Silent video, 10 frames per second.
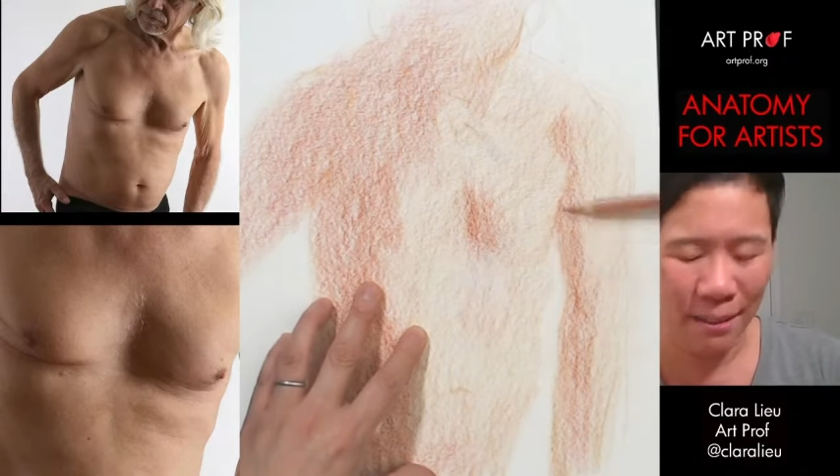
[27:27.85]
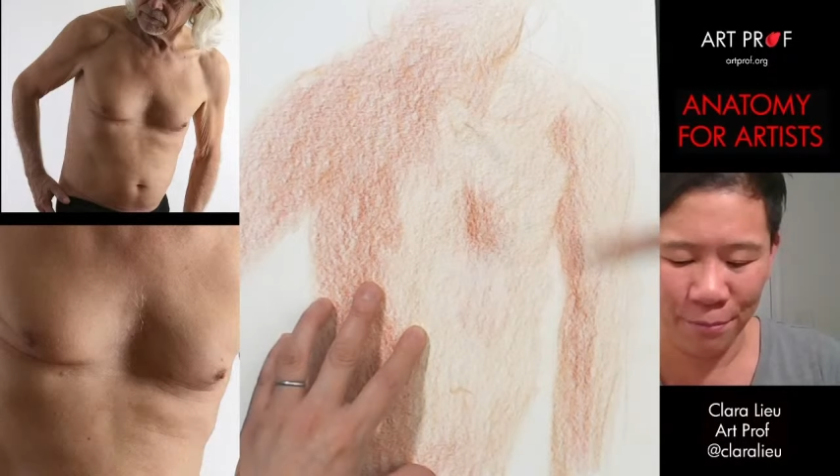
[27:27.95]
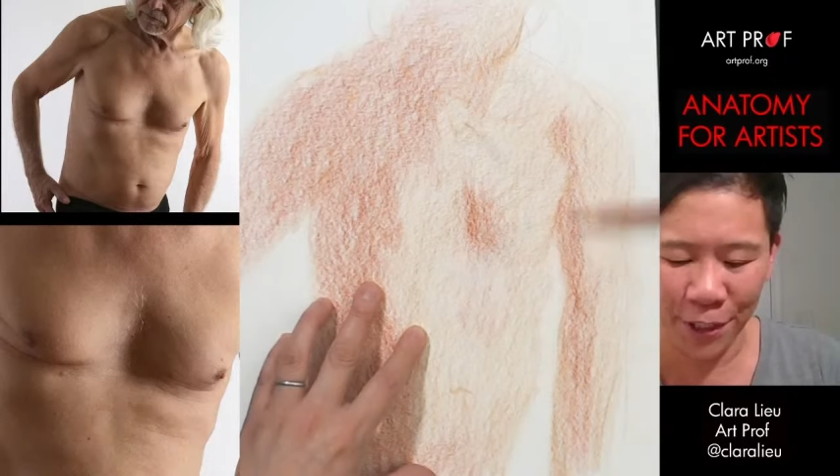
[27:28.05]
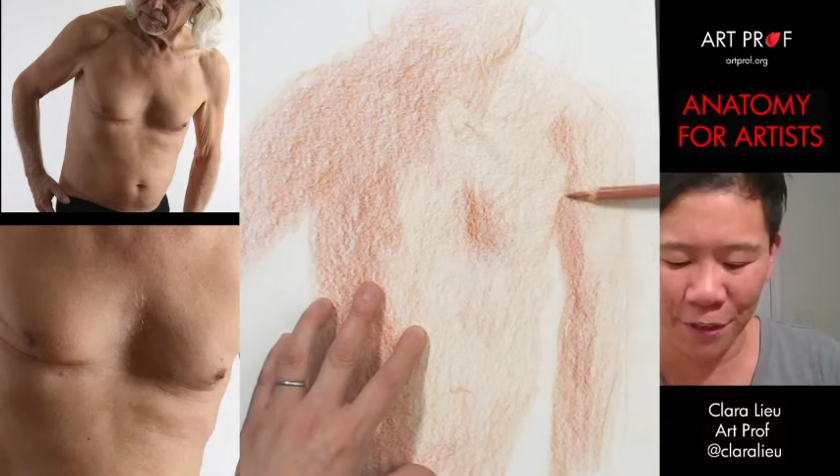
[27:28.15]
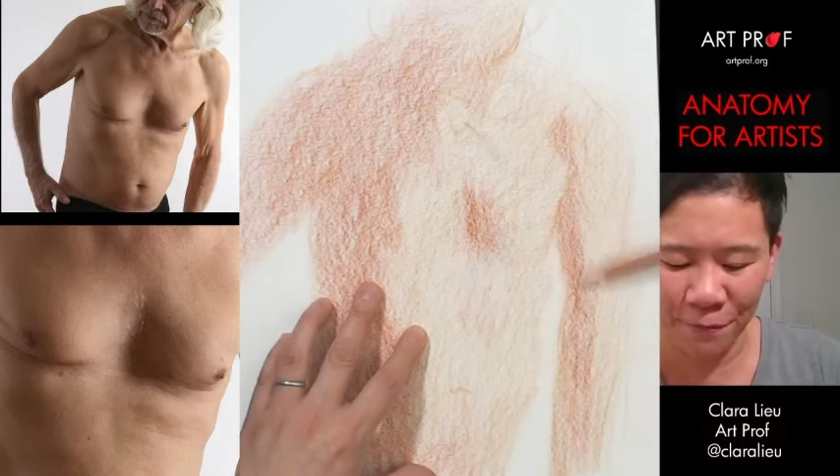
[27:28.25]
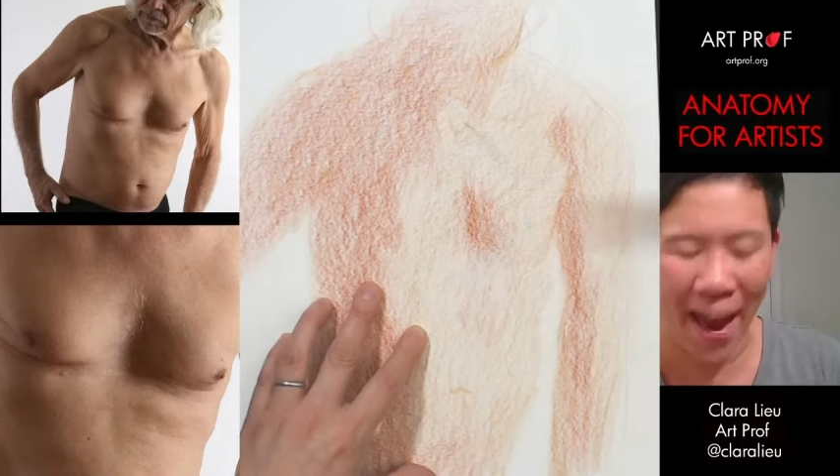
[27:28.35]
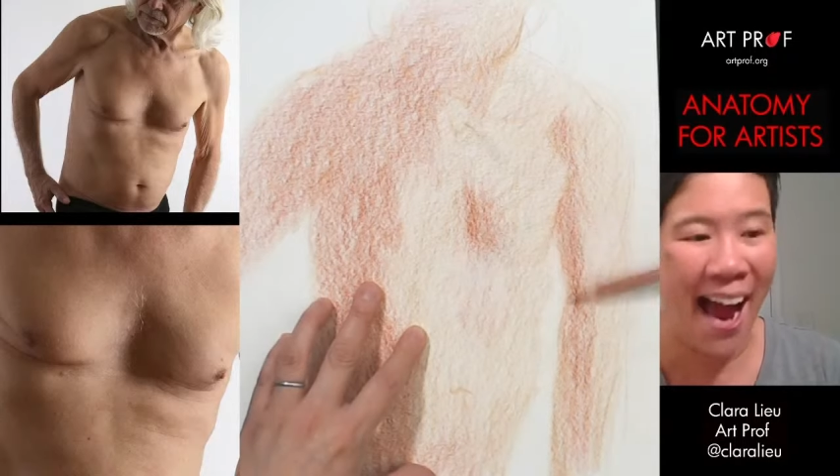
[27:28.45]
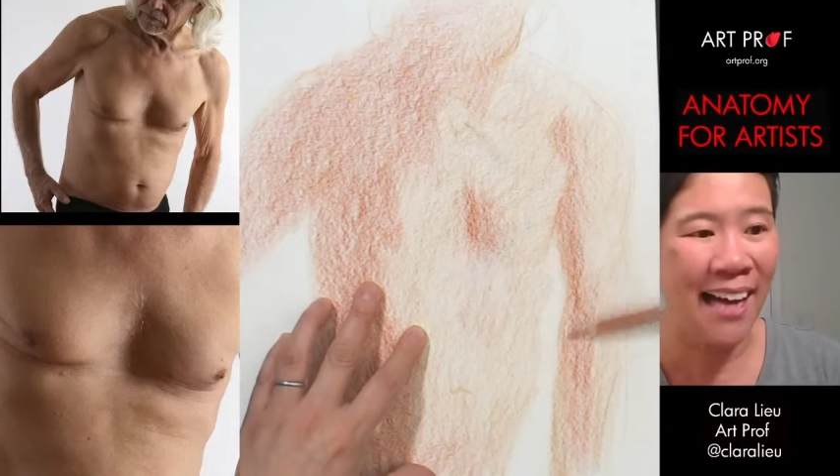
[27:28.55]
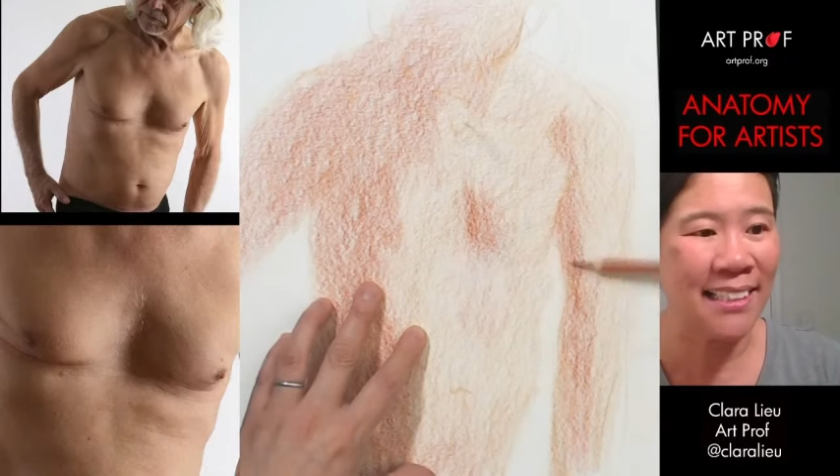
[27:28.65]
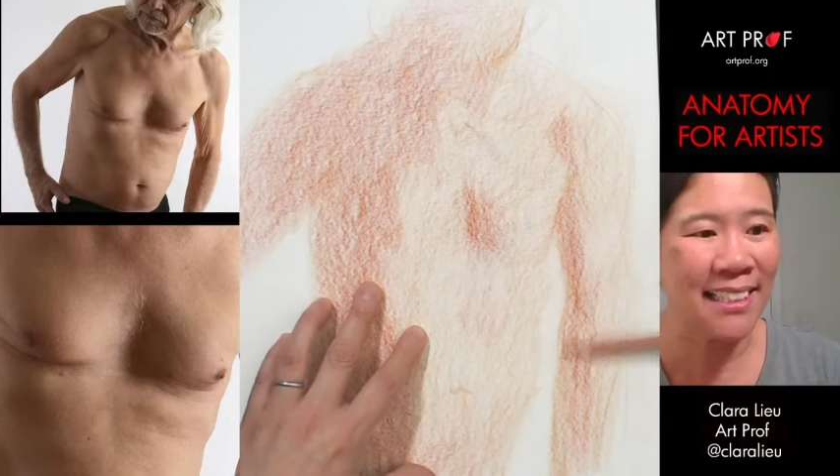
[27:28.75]
pretty
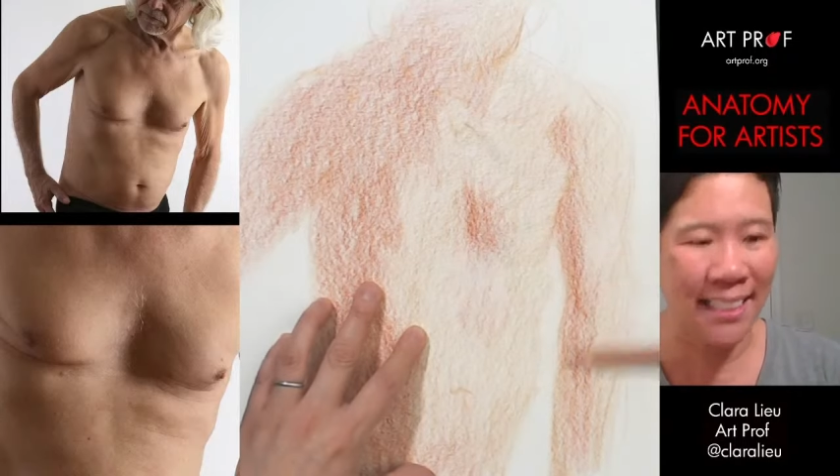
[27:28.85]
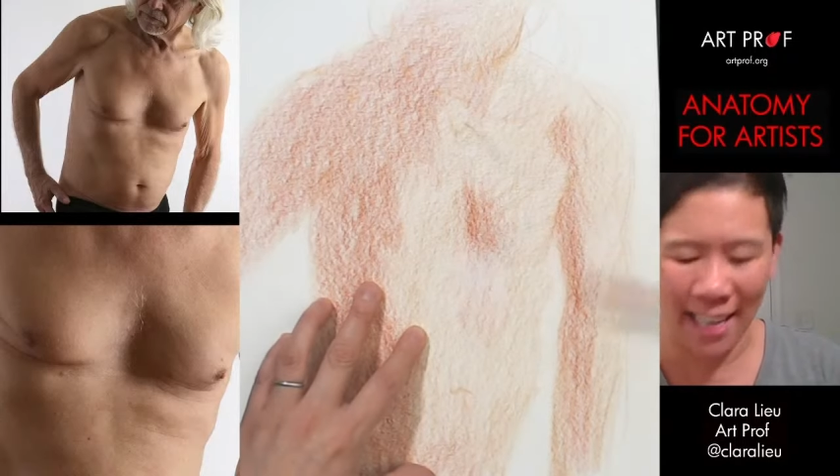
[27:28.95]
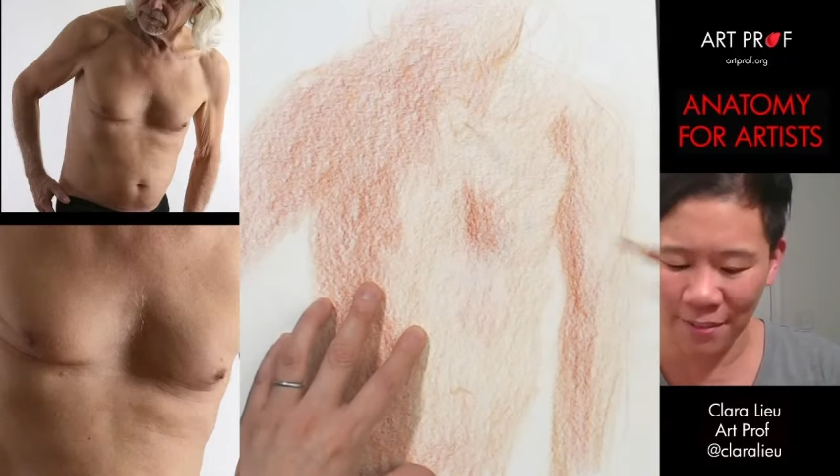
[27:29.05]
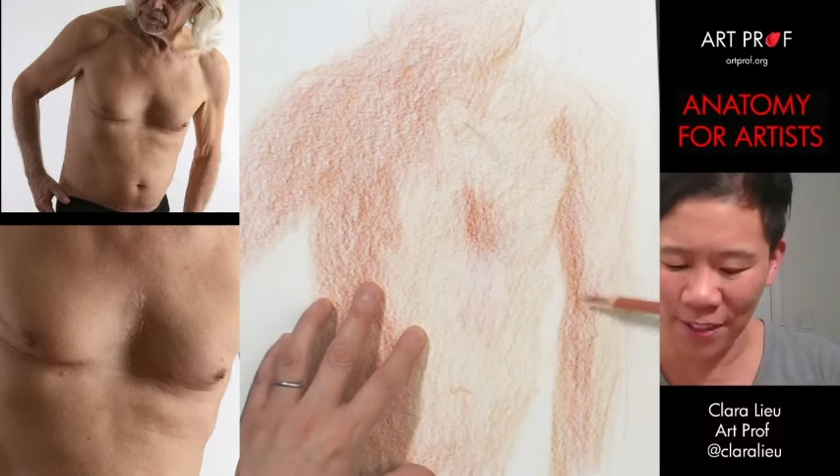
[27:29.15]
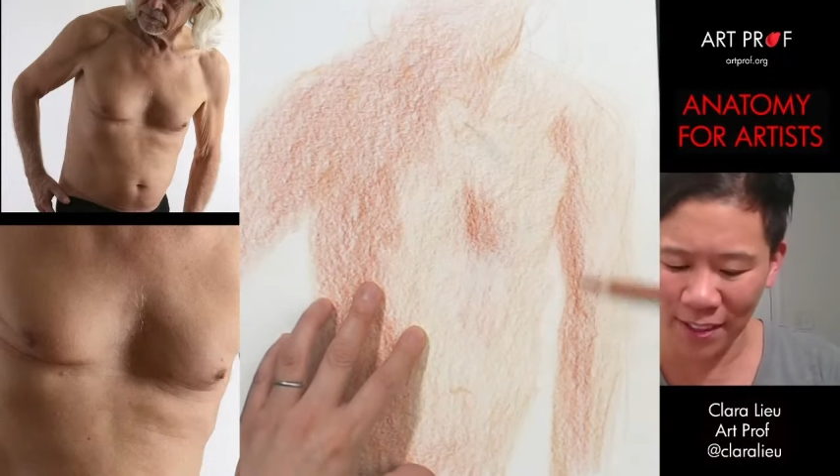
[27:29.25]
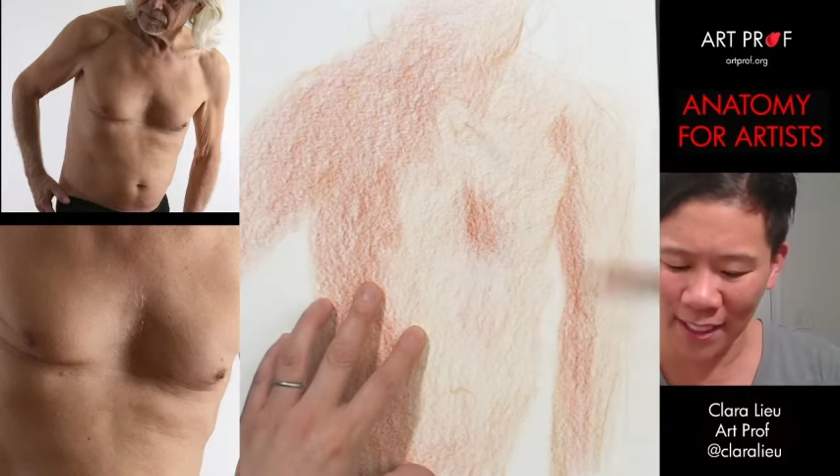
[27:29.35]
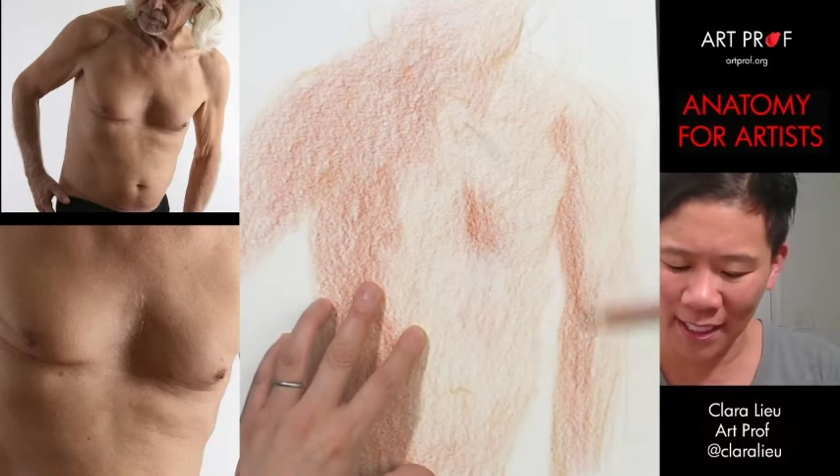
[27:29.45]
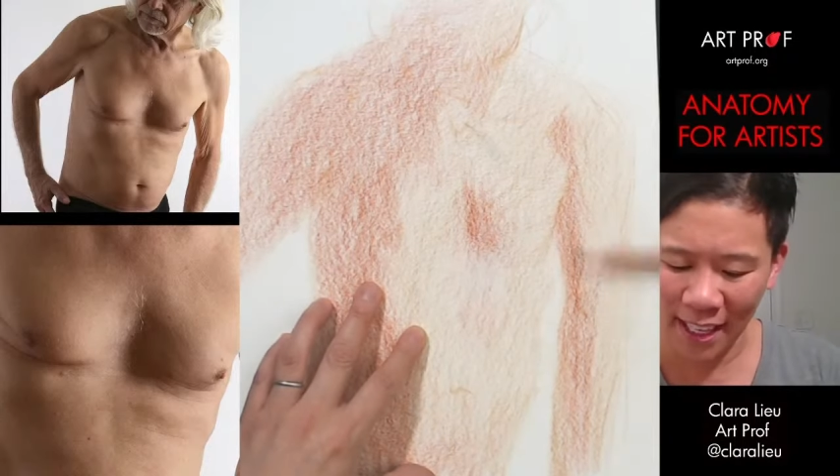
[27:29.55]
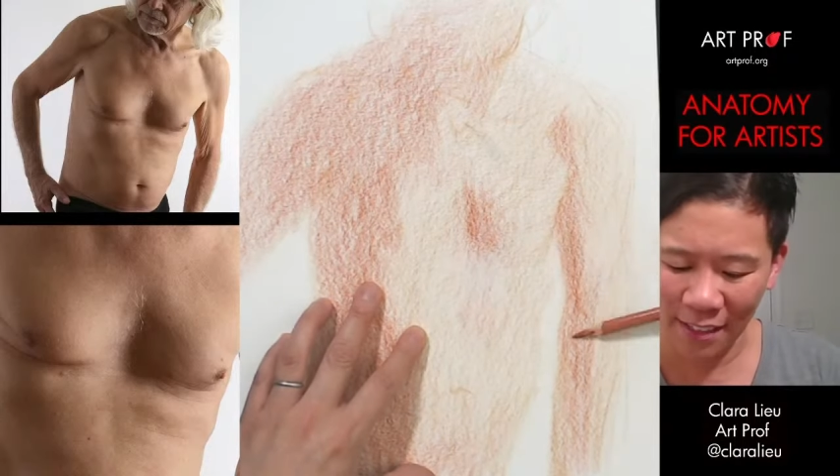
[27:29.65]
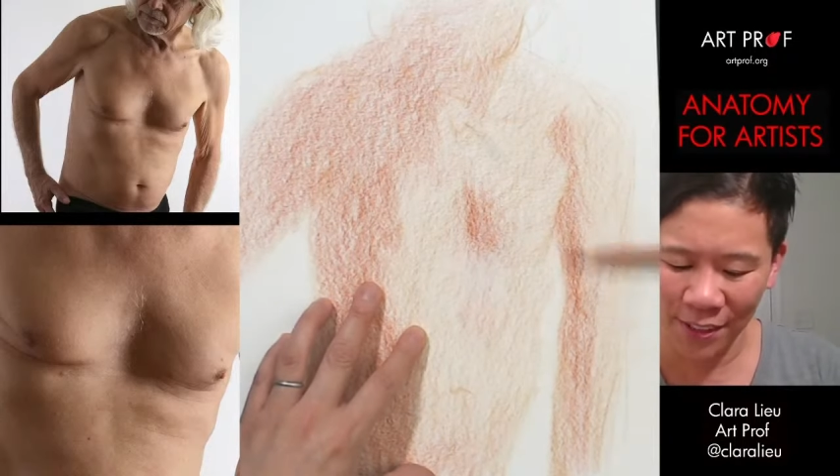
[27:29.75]
fast, and I feel like
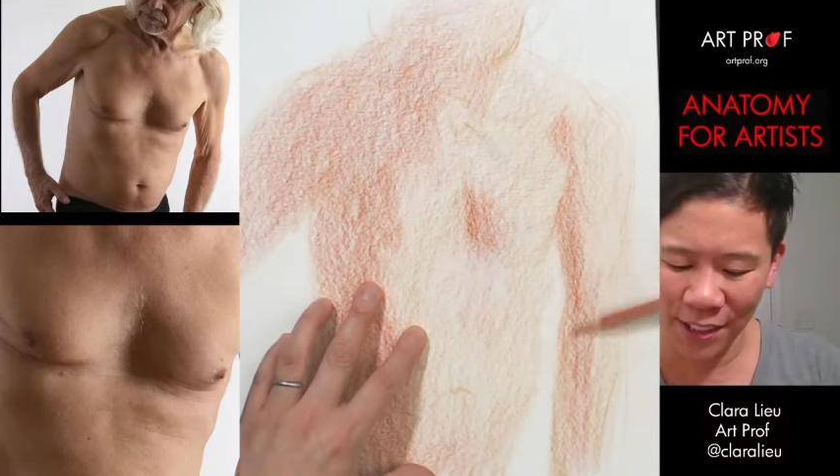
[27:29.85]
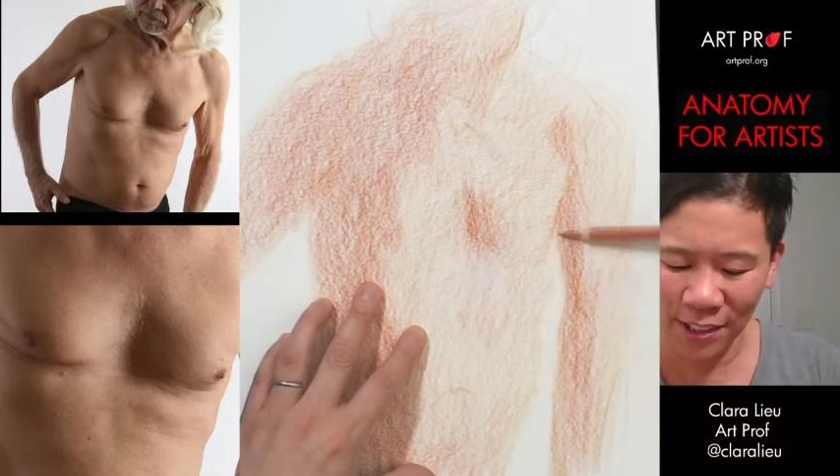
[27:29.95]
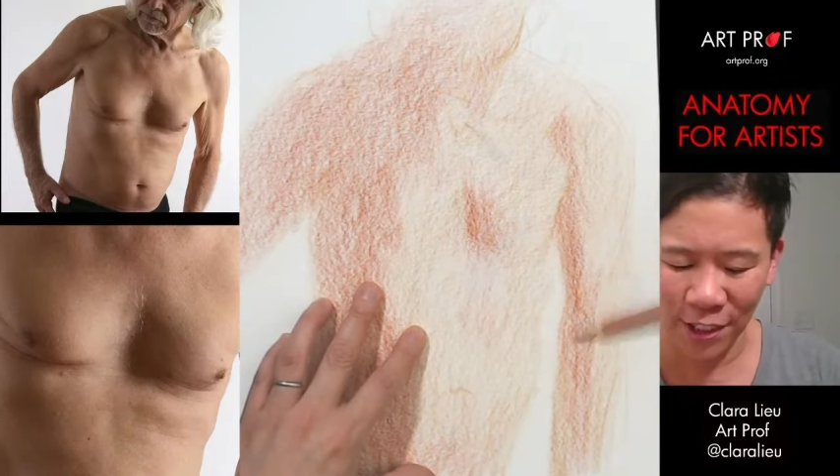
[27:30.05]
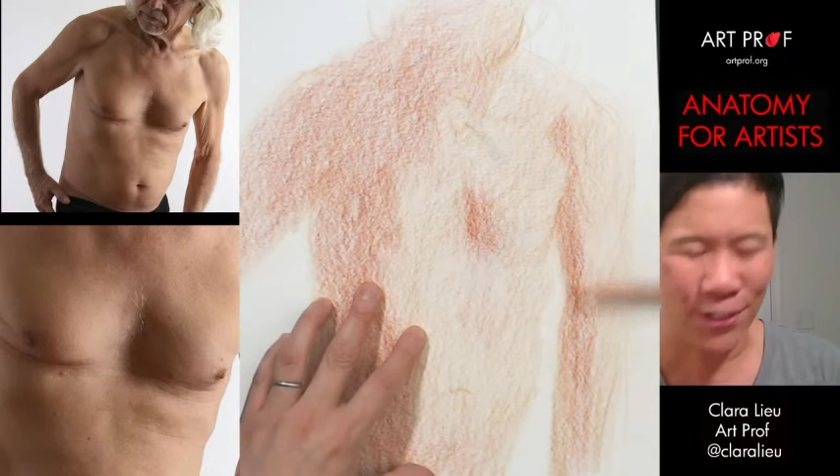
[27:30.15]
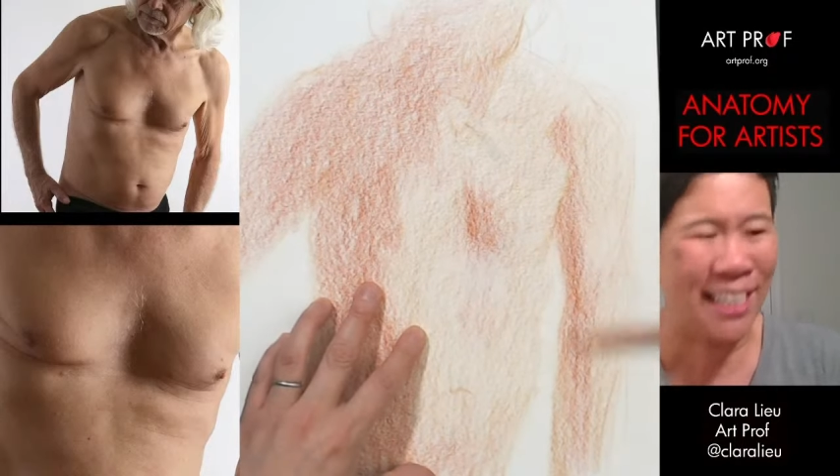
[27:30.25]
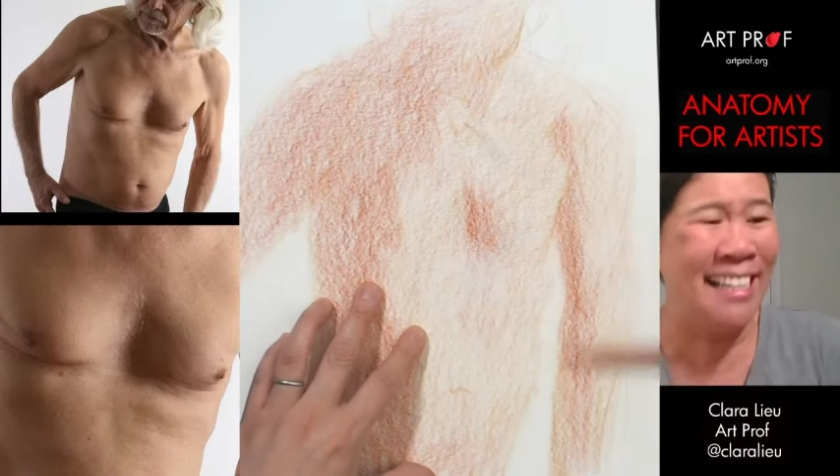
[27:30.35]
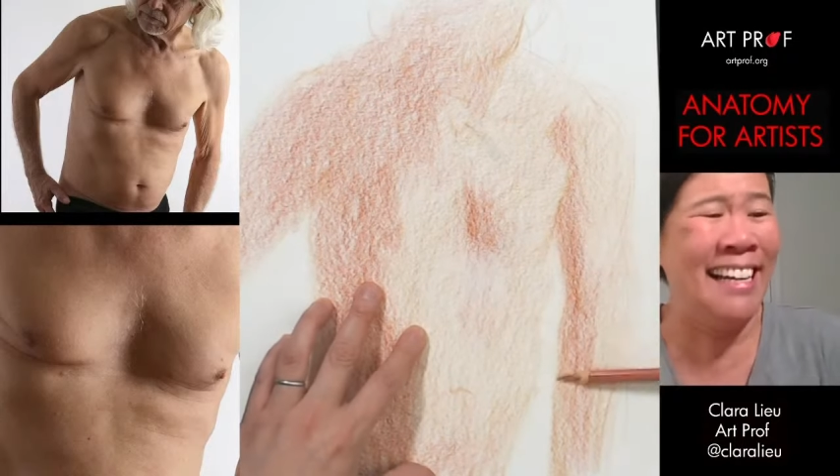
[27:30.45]
I have an excuse.